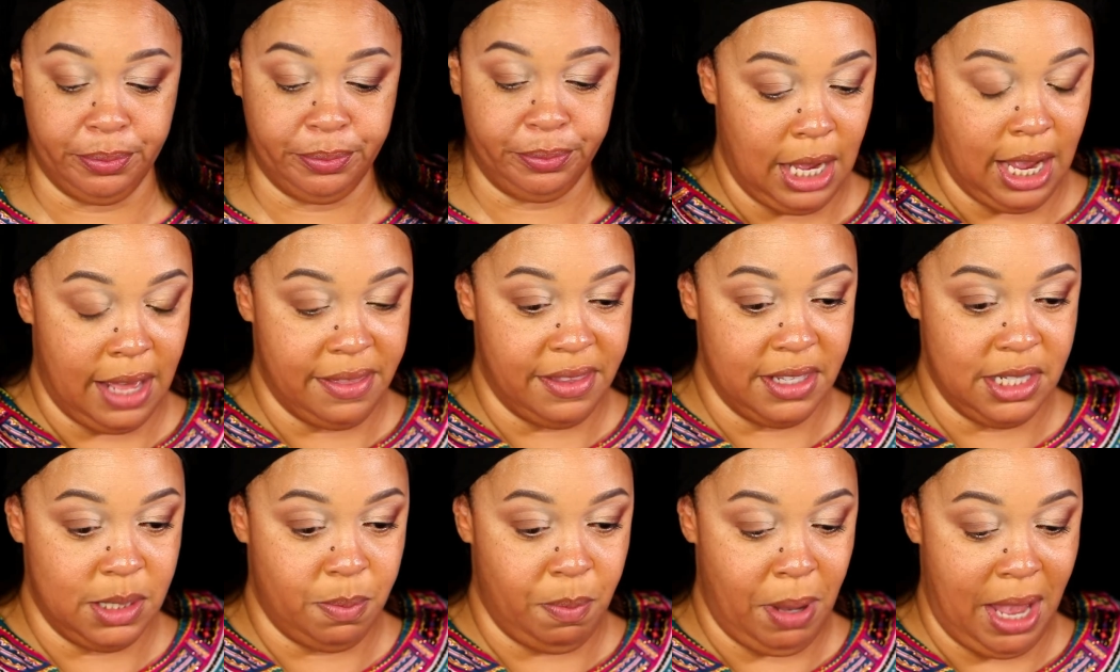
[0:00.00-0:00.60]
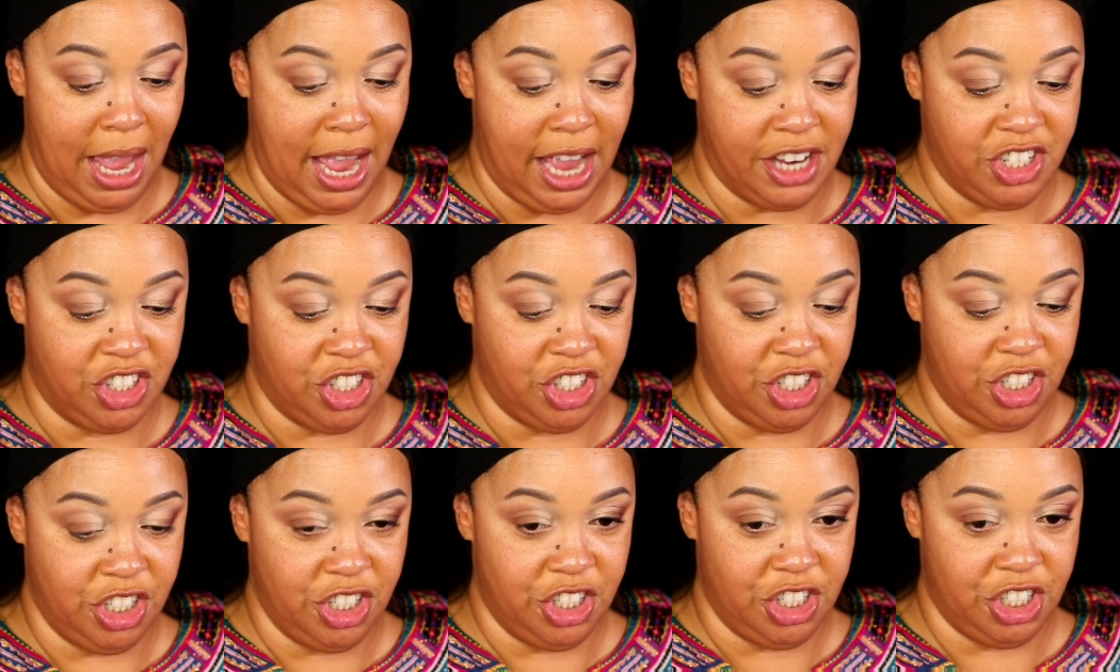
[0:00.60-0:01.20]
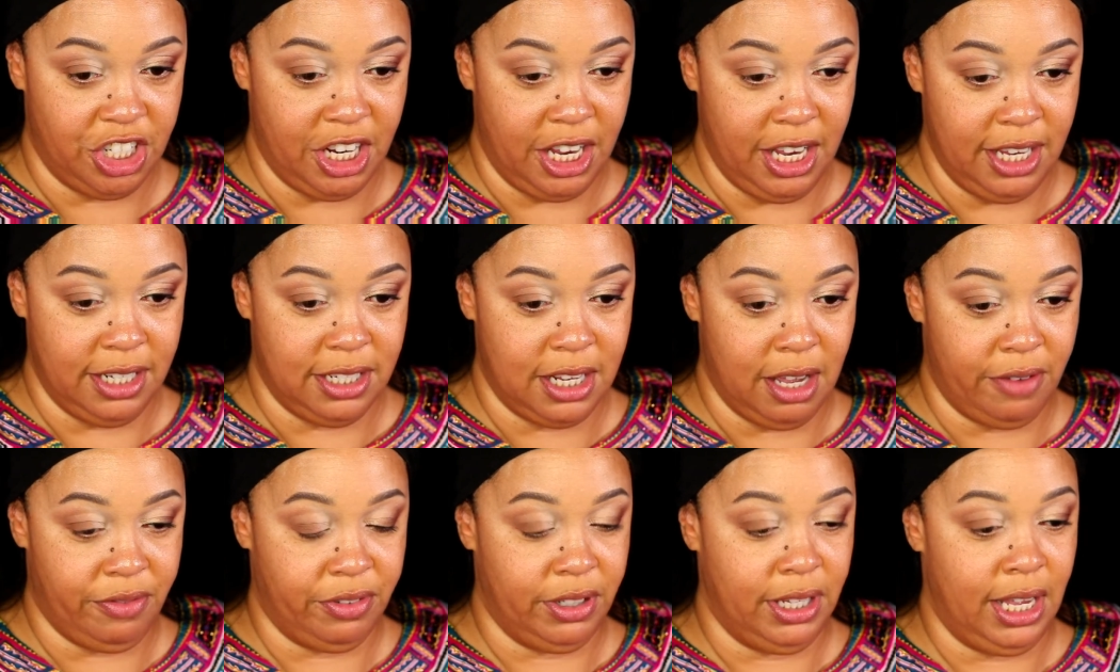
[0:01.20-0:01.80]
Yeah, this Passion shade
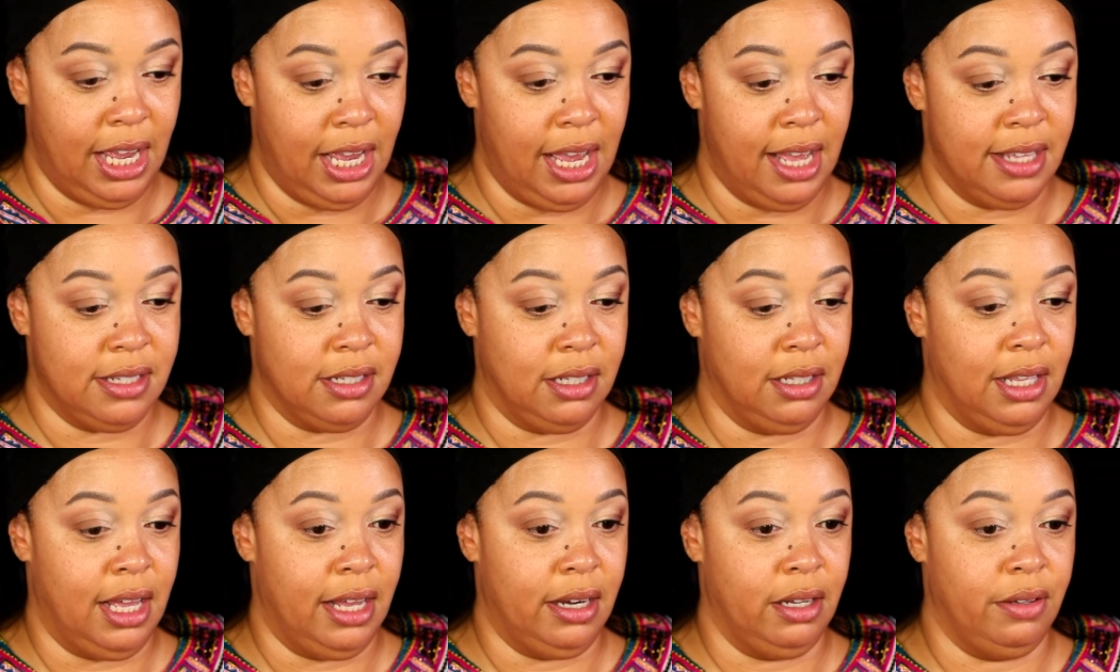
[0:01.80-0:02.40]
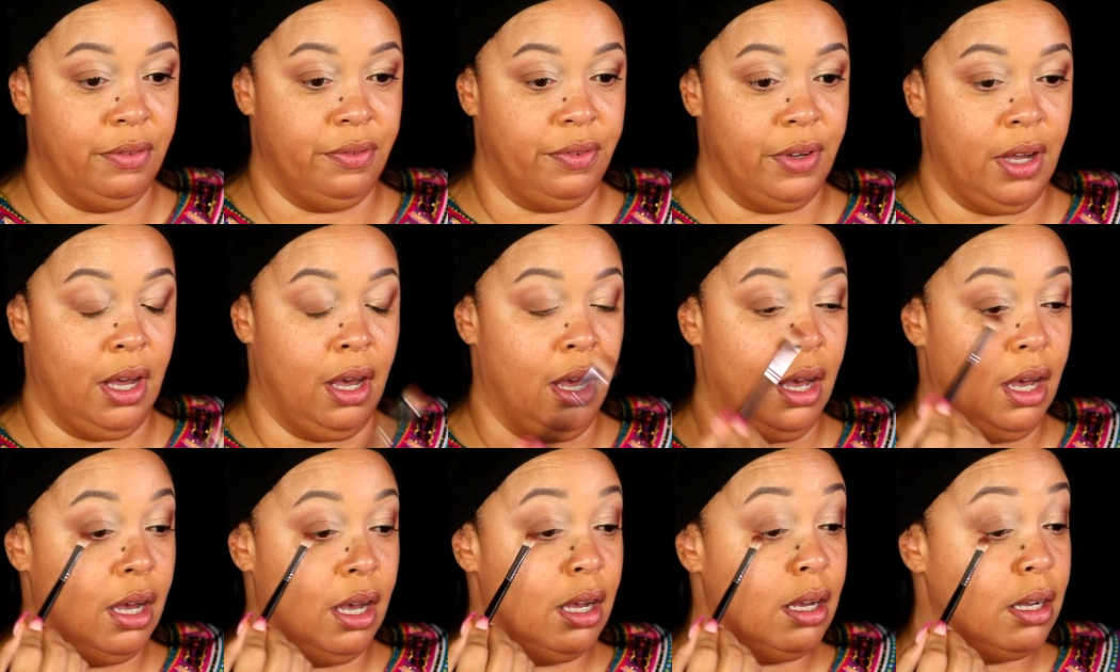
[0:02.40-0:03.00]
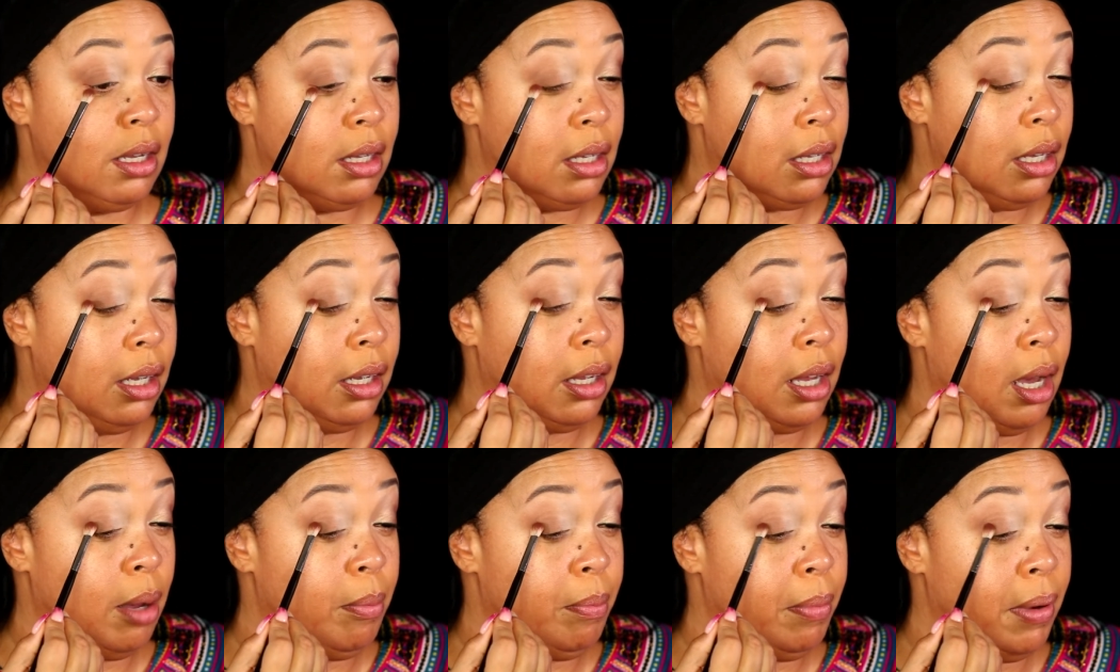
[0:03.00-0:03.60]
definitely has a lot of
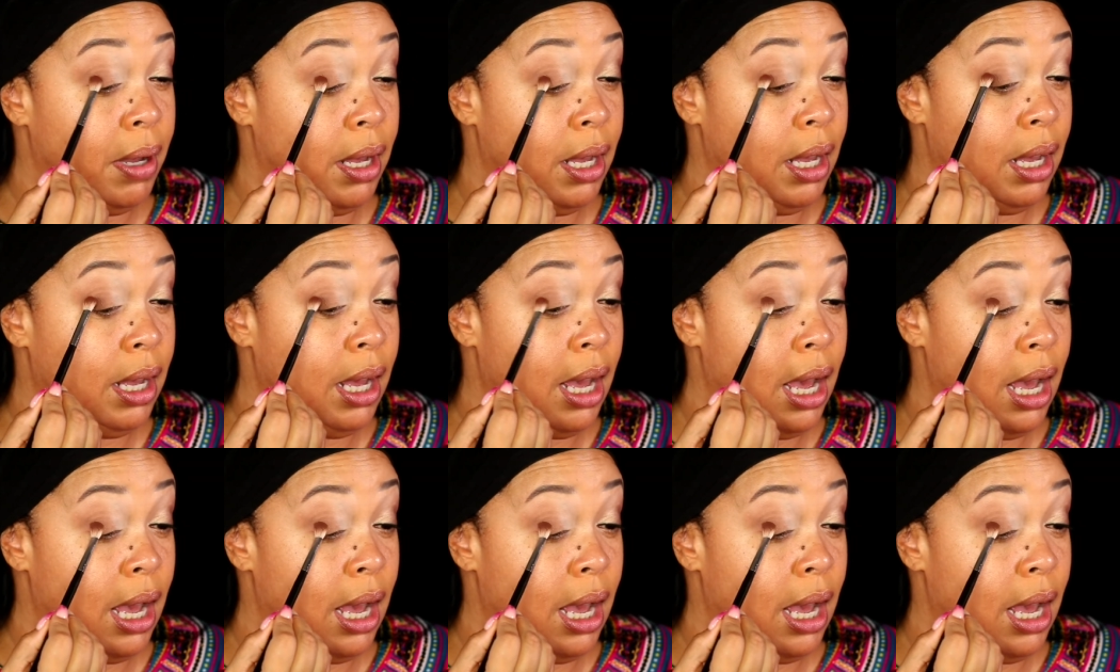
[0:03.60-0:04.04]
kick up, but